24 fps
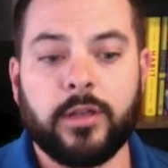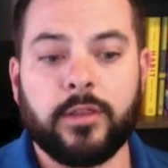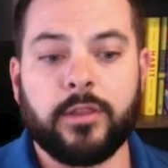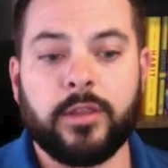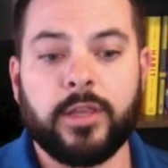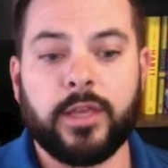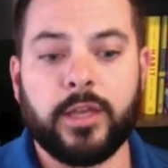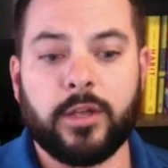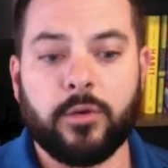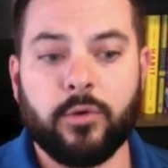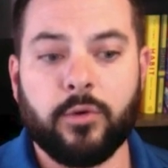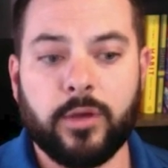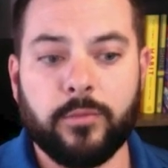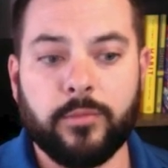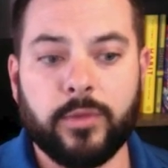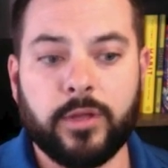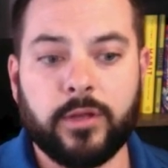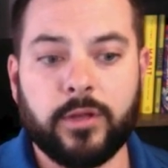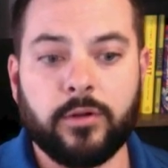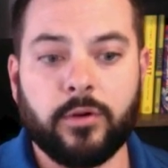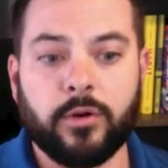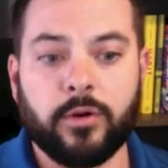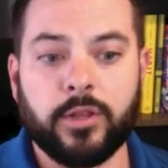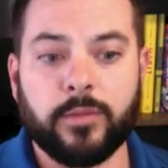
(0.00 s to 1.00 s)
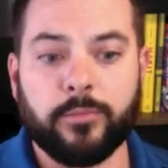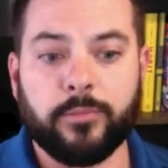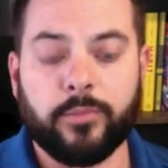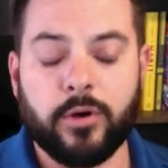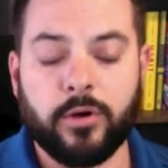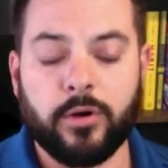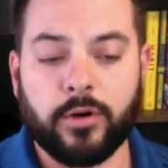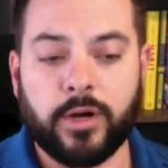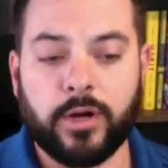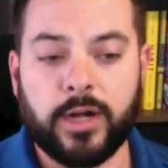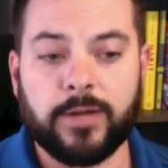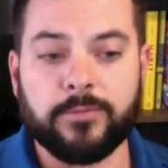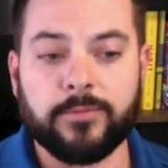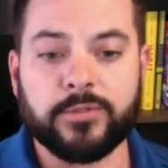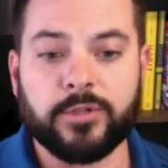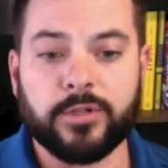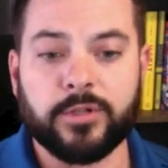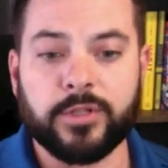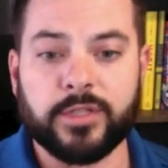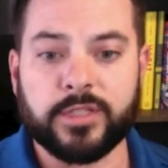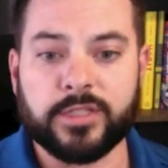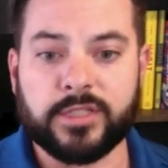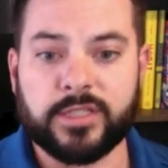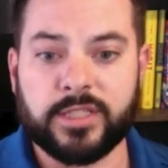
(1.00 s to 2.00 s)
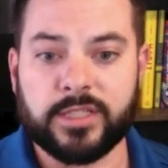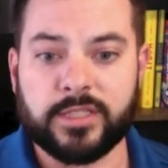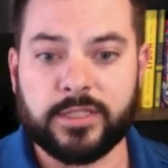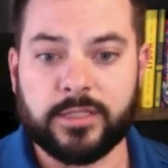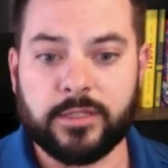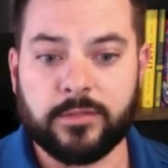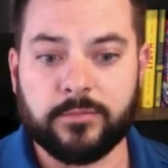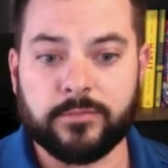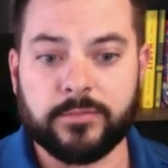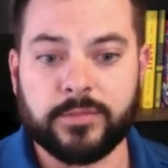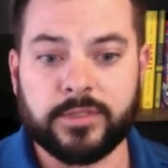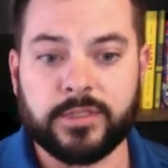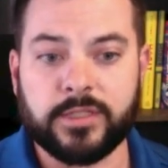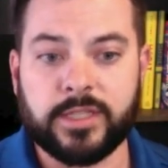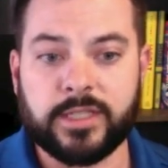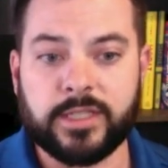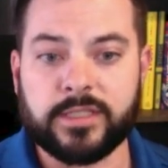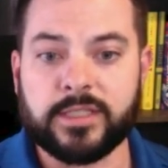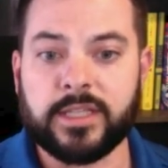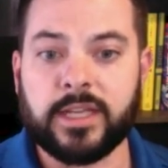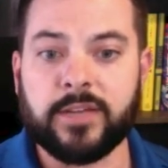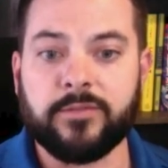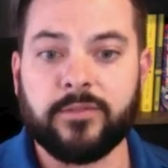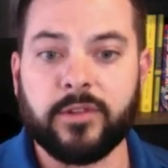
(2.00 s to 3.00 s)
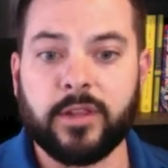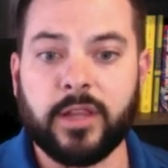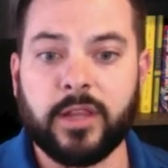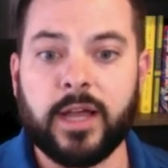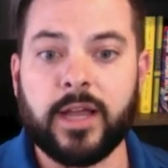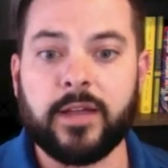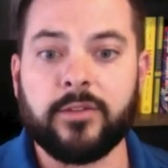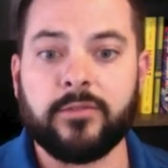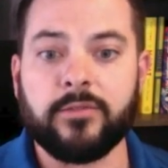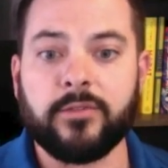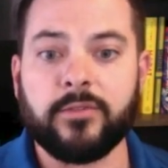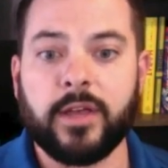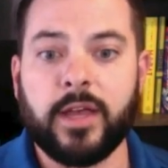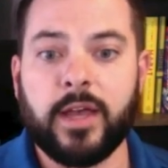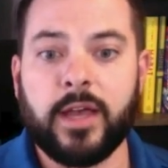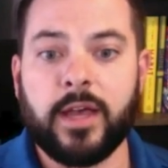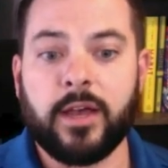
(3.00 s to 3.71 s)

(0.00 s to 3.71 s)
the equipment or the programs or the systems that saved a life,